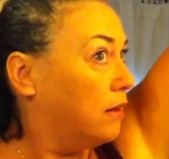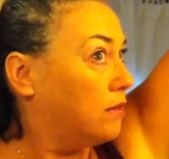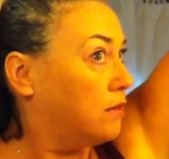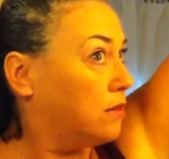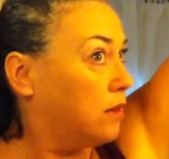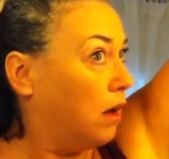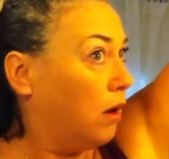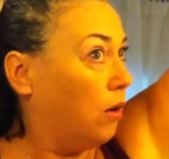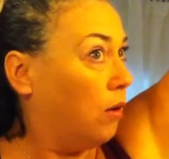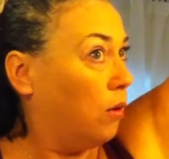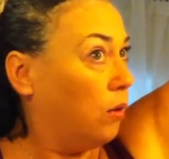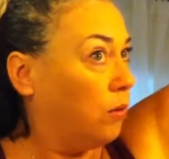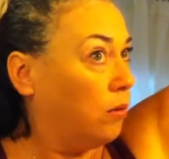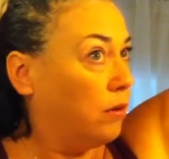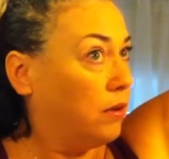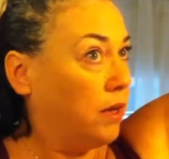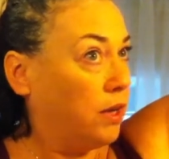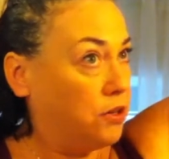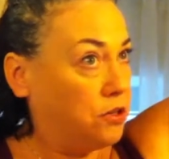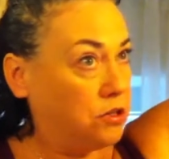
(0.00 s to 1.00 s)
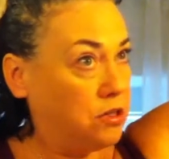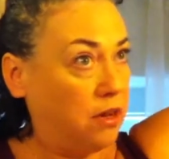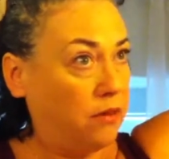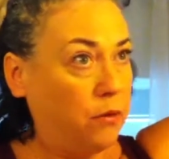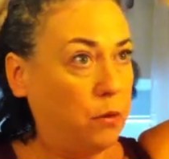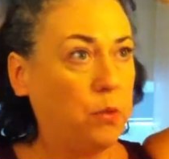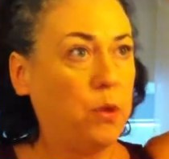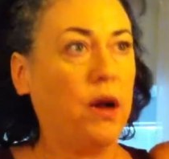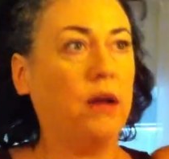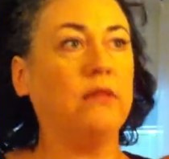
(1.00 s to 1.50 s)
So get
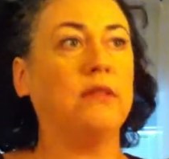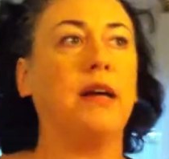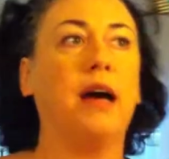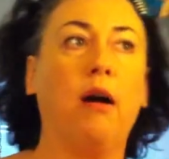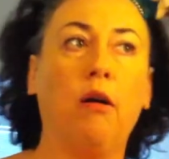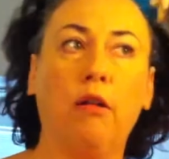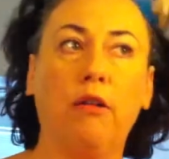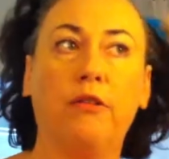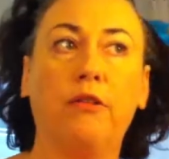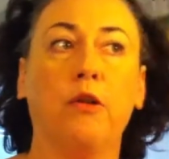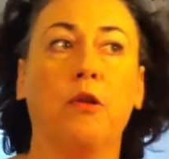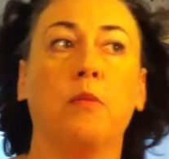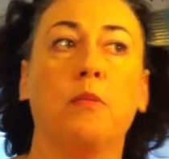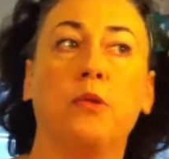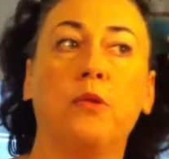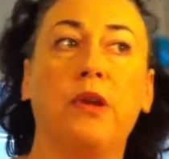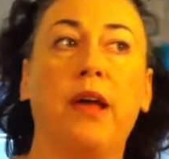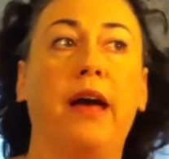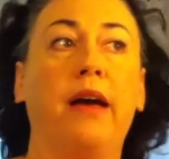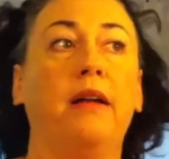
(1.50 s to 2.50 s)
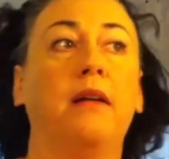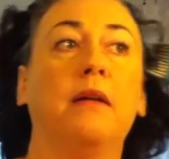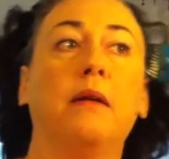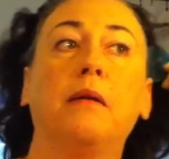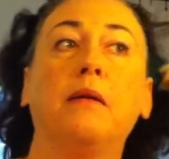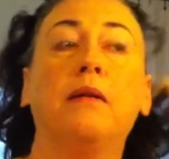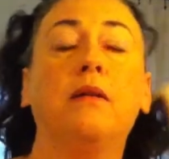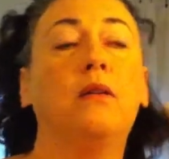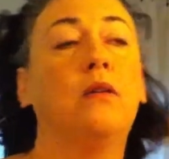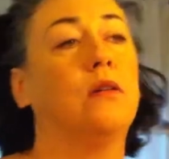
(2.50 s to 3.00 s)
yourself a brown towel if you're a brunette.
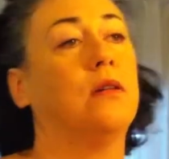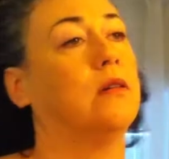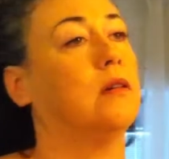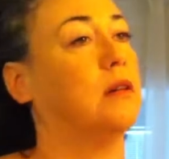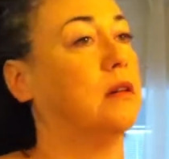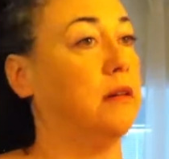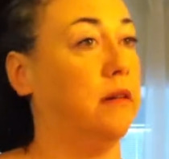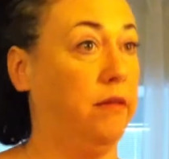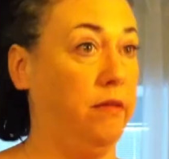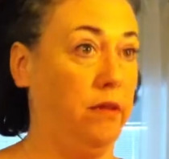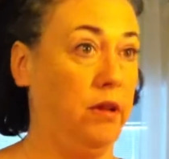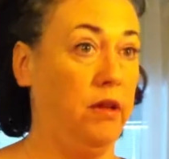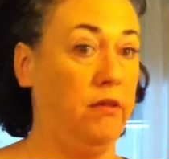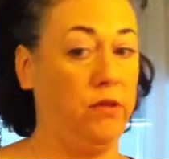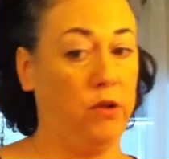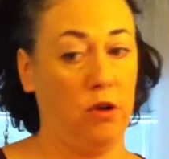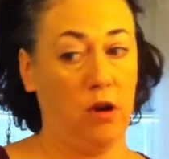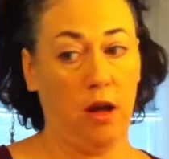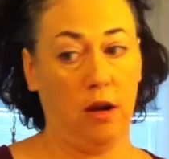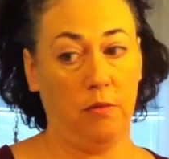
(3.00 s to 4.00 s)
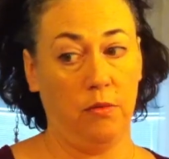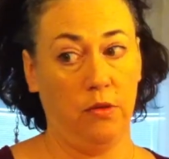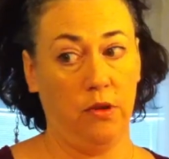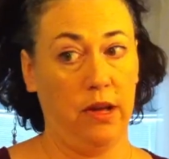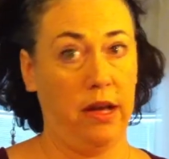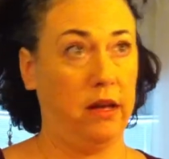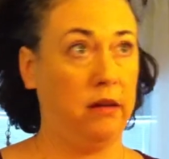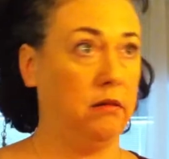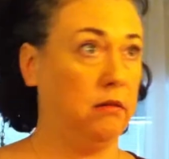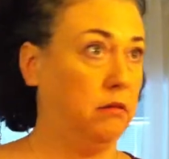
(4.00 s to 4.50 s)
If you're not a
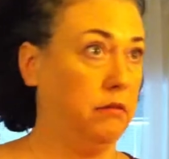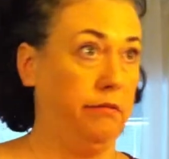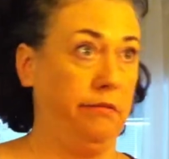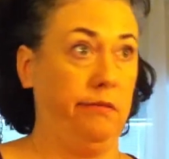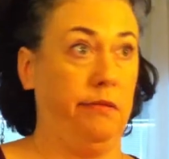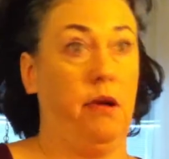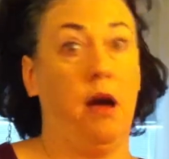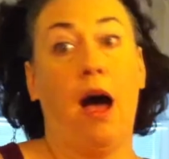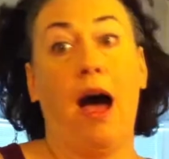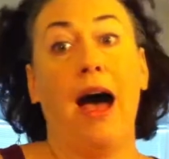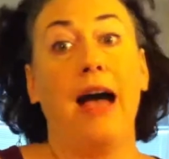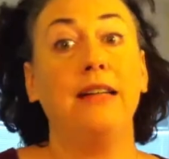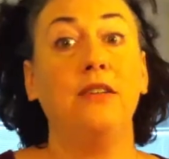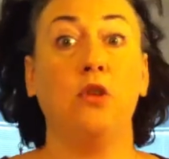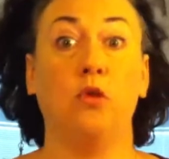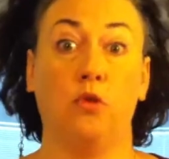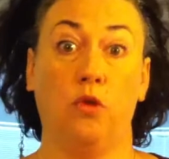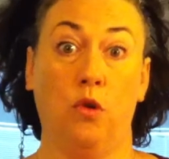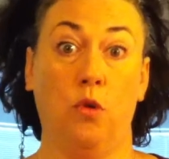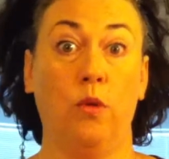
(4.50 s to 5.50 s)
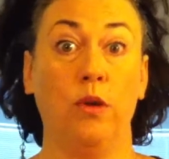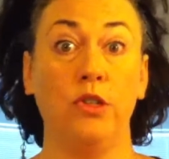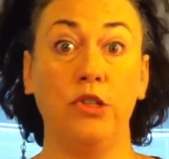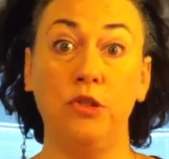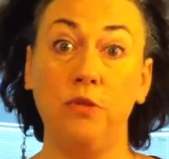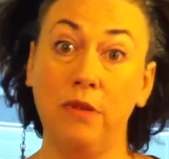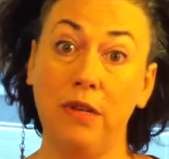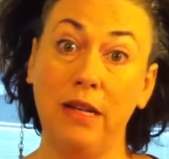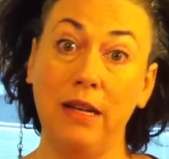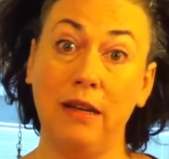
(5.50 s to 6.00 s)
brunette, I don't know
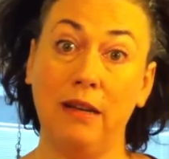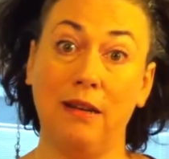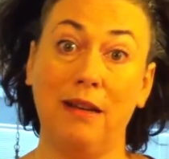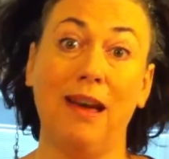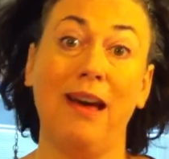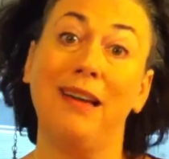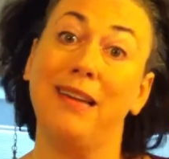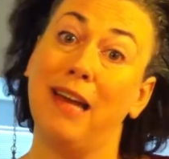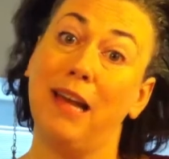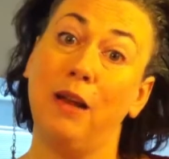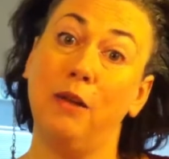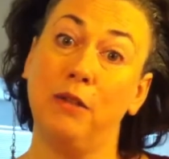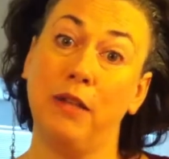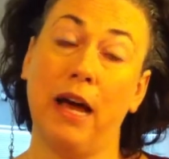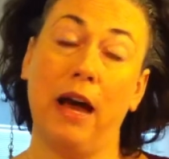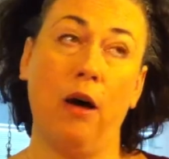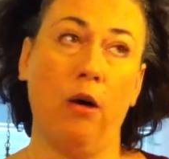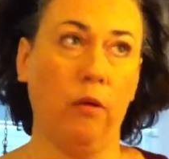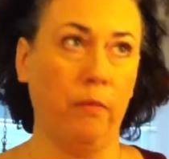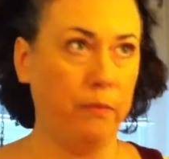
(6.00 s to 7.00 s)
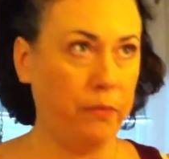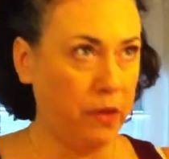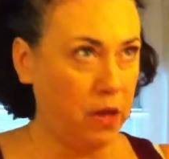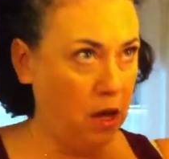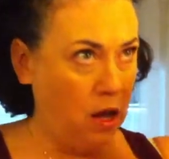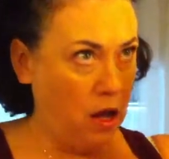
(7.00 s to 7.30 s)
what you need. A yellow towel.